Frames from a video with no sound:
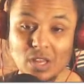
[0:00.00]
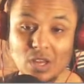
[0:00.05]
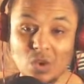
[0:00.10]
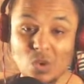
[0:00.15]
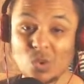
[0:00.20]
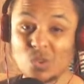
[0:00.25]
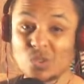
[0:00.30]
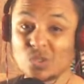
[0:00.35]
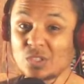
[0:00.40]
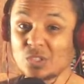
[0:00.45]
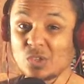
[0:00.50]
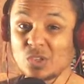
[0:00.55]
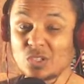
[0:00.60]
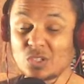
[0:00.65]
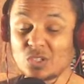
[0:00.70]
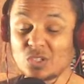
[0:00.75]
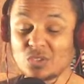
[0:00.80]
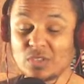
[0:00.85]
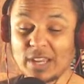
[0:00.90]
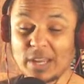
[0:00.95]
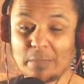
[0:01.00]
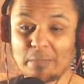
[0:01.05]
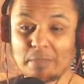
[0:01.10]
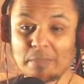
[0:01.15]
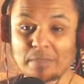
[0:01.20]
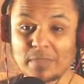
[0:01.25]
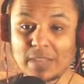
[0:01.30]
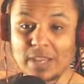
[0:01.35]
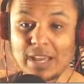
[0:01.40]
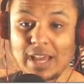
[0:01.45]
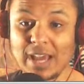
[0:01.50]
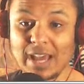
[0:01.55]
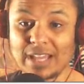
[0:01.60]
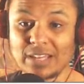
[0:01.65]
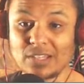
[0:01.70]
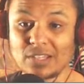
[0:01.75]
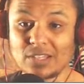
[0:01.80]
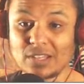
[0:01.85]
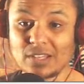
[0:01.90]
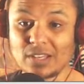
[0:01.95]
also enjoyed the stream,
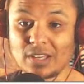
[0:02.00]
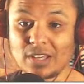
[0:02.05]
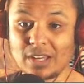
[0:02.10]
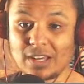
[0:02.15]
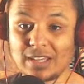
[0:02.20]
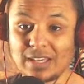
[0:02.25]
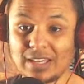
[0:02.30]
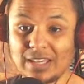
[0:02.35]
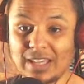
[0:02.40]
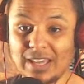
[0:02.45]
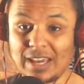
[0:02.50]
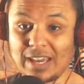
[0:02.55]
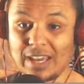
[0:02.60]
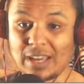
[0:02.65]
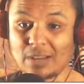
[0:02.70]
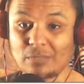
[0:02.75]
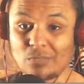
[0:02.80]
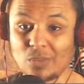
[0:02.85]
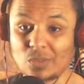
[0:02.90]
and yeah,